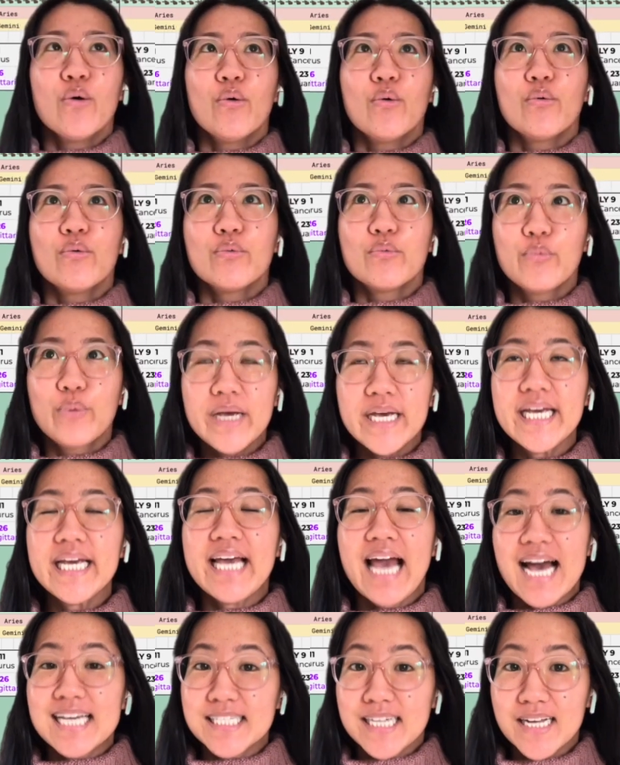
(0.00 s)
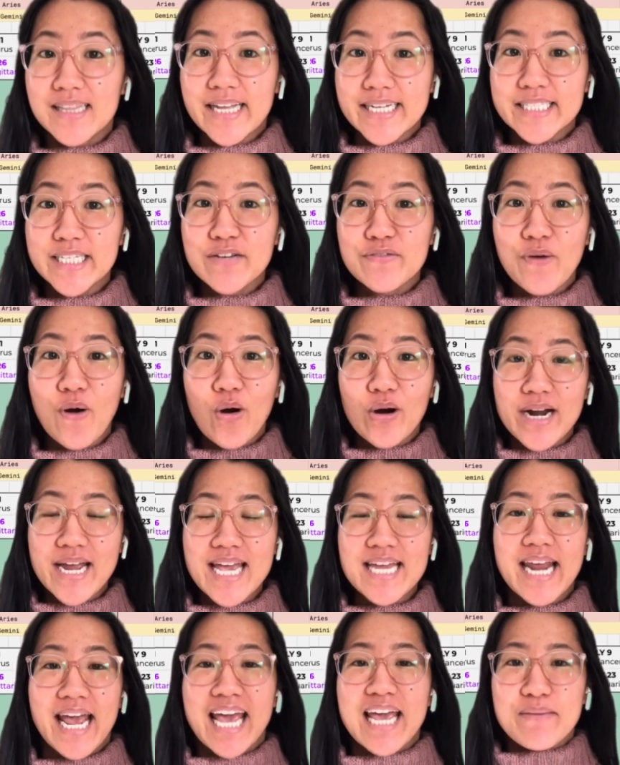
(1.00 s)
we as a collective are
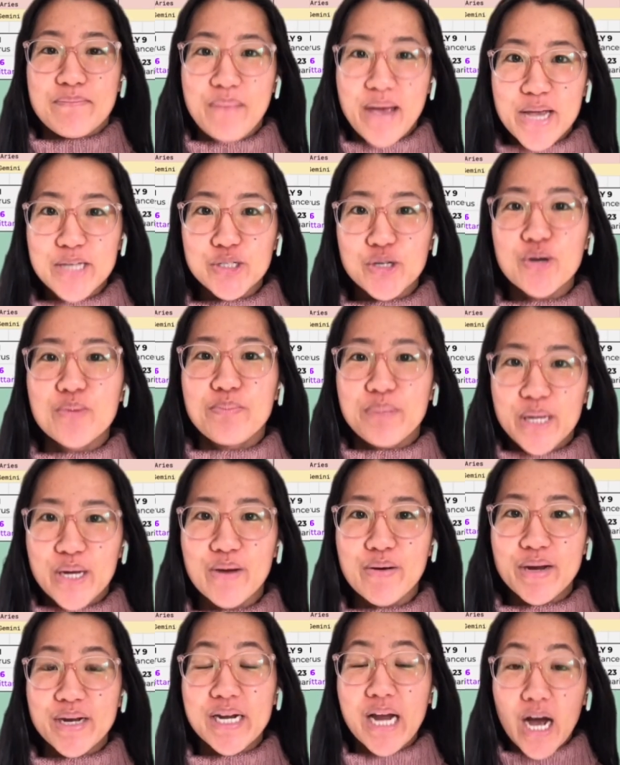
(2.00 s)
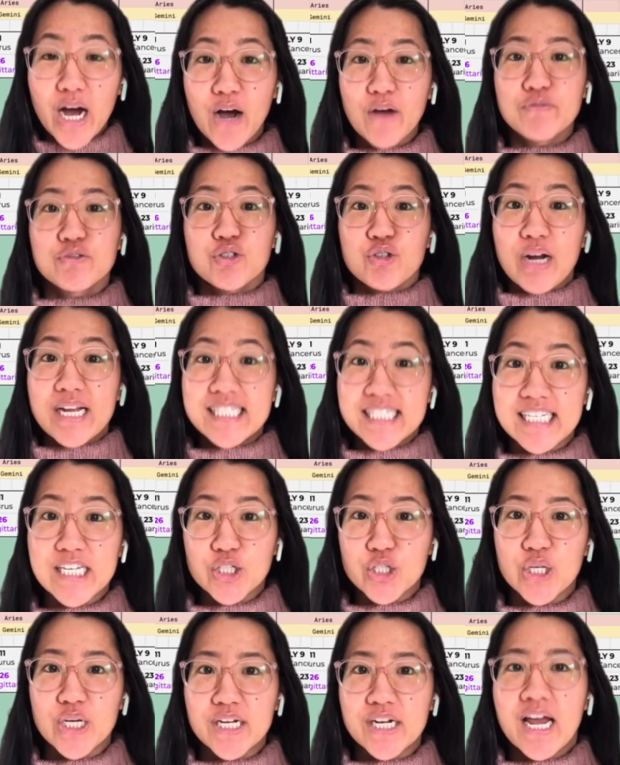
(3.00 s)
in a major period of
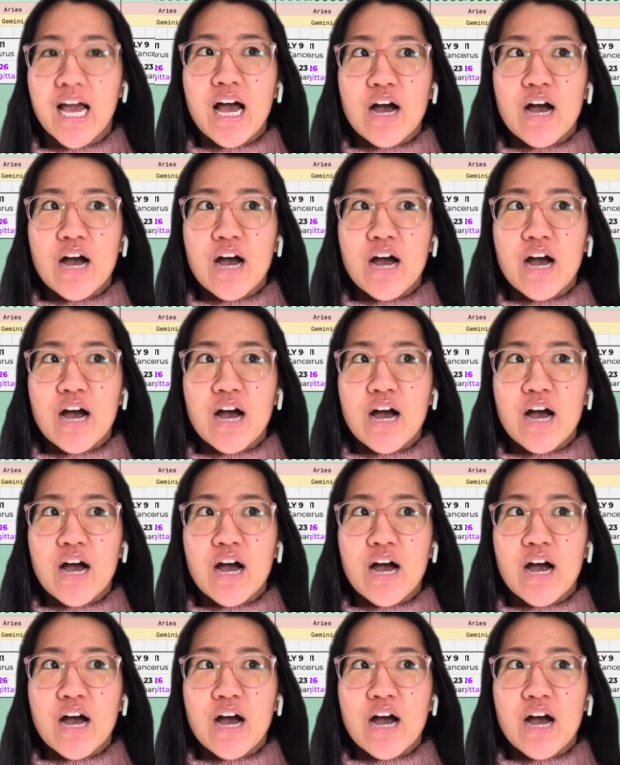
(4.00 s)
transition